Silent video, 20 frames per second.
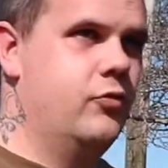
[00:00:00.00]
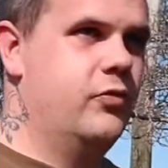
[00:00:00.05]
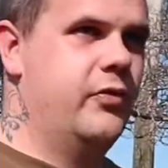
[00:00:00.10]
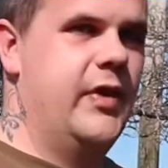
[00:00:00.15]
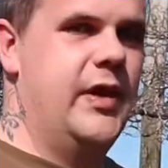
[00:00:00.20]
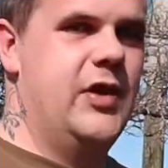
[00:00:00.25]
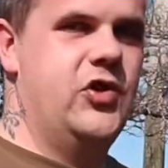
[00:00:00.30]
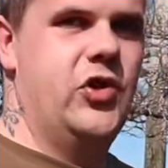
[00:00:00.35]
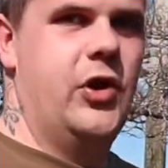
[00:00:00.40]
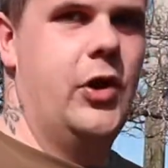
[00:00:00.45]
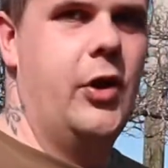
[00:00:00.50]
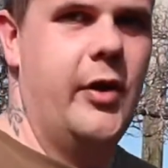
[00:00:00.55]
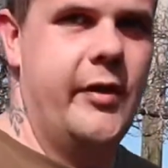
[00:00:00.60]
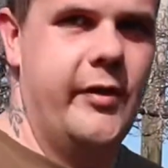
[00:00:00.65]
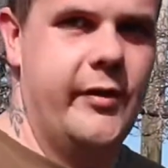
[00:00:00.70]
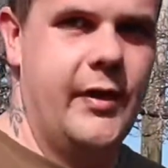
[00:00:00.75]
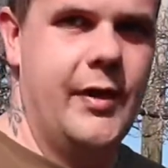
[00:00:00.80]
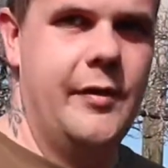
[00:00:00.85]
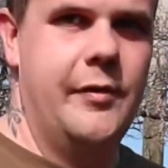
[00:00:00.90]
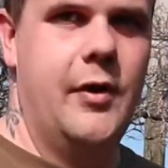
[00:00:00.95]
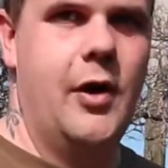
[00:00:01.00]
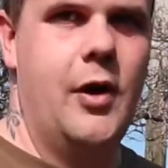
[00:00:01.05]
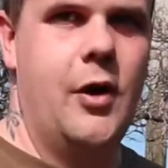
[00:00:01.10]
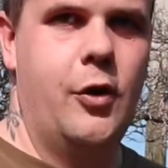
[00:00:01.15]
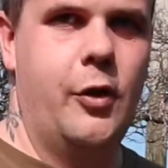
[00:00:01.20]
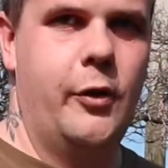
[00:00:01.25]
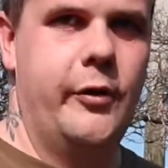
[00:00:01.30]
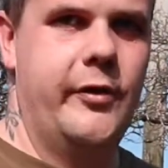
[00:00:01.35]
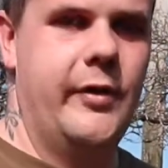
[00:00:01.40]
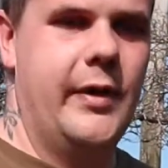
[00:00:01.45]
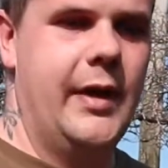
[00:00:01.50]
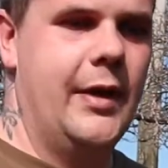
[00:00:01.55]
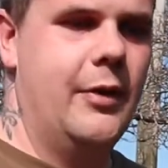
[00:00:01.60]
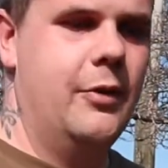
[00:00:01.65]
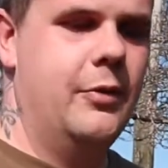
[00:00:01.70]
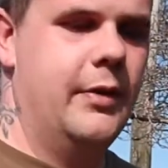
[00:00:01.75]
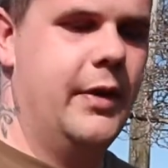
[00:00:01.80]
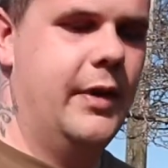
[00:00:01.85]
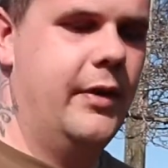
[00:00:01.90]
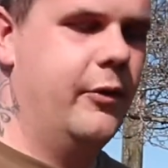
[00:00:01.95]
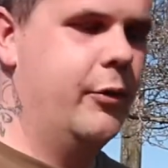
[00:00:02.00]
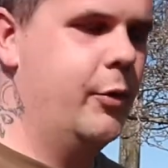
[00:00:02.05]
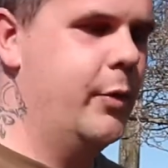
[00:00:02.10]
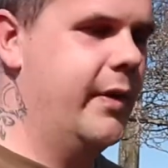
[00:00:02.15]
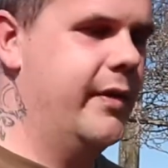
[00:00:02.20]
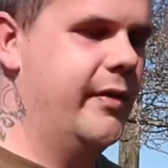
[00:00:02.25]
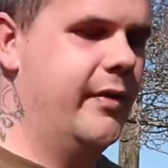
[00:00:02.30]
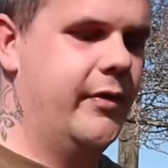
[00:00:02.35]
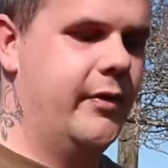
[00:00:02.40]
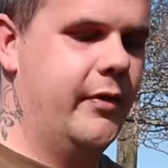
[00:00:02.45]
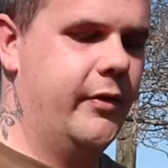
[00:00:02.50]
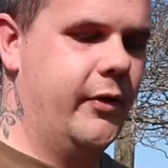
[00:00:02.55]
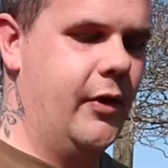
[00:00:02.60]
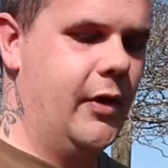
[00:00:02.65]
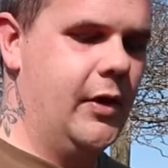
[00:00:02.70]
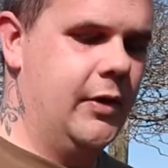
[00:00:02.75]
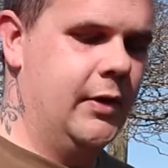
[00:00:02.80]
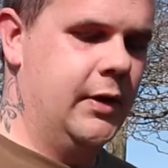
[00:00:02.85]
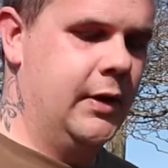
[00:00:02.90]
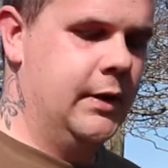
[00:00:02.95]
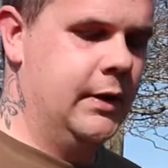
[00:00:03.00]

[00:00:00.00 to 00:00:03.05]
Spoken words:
DJI stuff in Argos now, and it's always in stock,